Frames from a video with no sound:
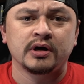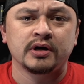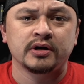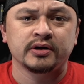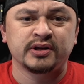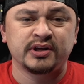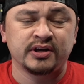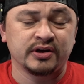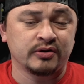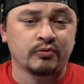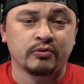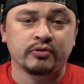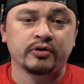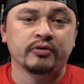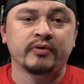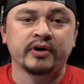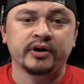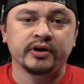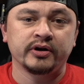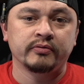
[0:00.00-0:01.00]
kit or
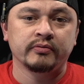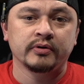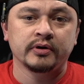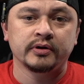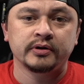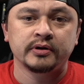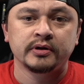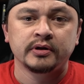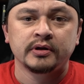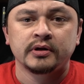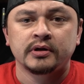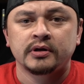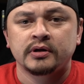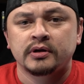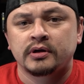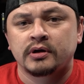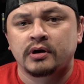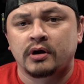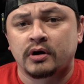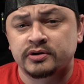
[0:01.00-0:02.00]
ready to run.
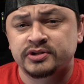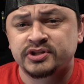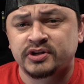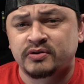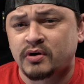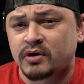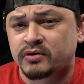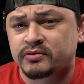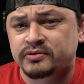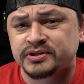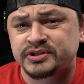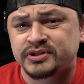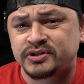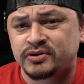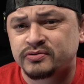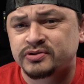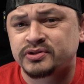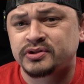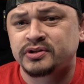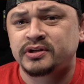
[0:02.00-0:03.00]
RC crawlers
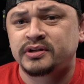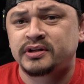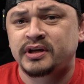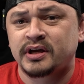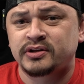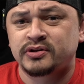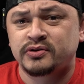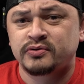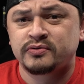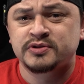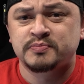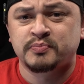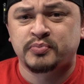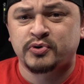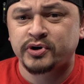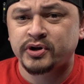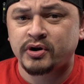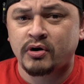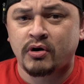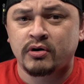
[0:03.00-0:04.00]
usually get used
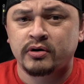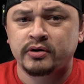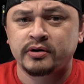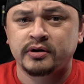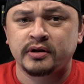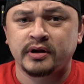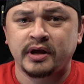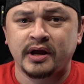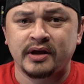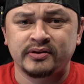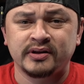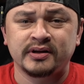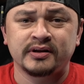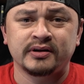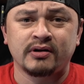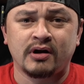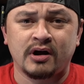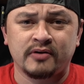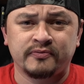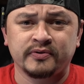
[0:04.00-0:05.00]
pretty hard and then
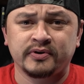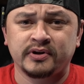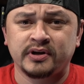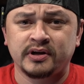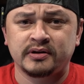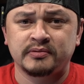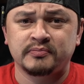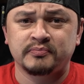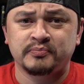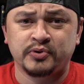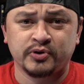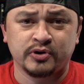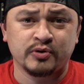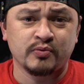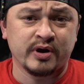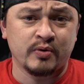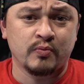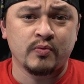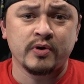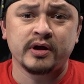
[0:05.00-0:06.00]
often get put
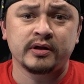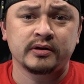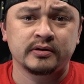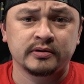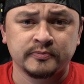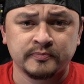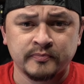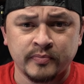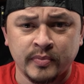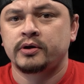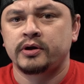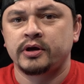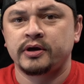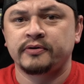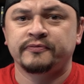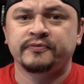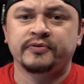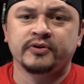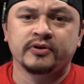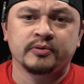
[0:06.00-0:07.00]
away wet.
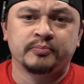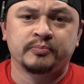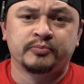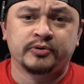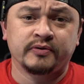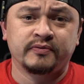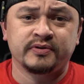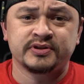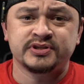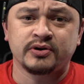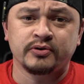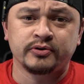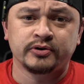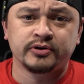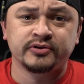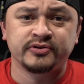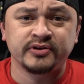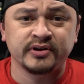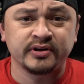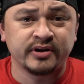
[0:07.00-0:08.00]
If the previous owner
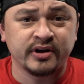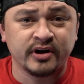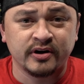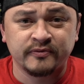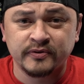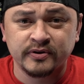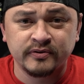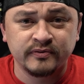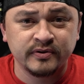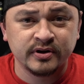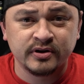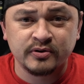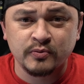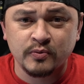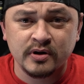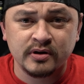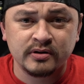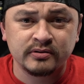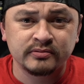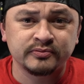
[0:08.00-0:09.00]
didn't care for the vehicle
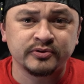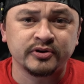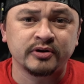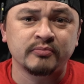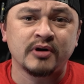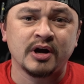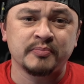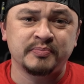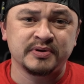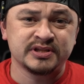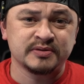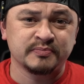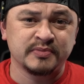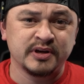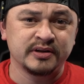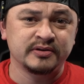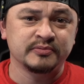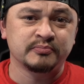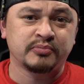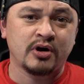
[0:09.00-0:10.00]
well, there might be some
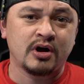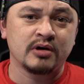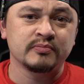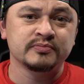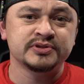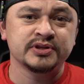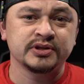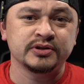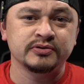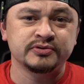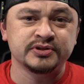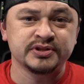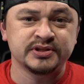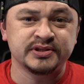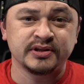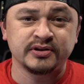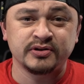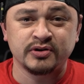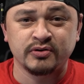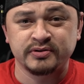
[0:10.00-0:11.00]
hidden problems that you just
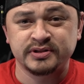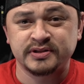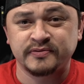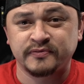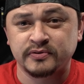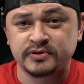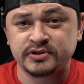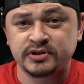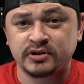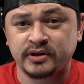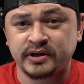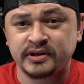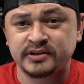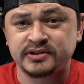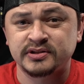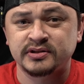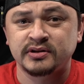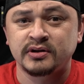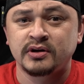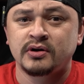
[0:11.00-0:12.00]
didn't notice at first
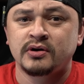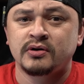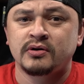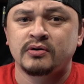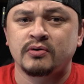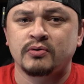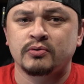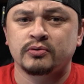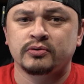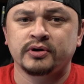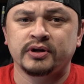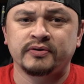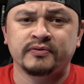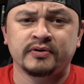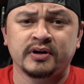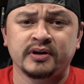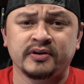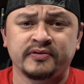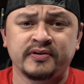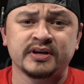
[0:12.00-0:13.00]
glance, or even
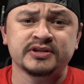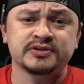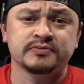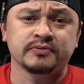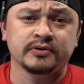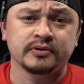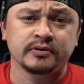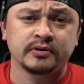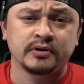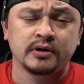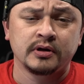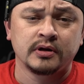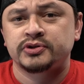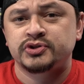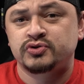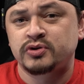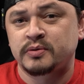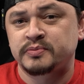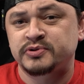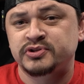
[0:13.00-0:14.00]
on a test run. Stripped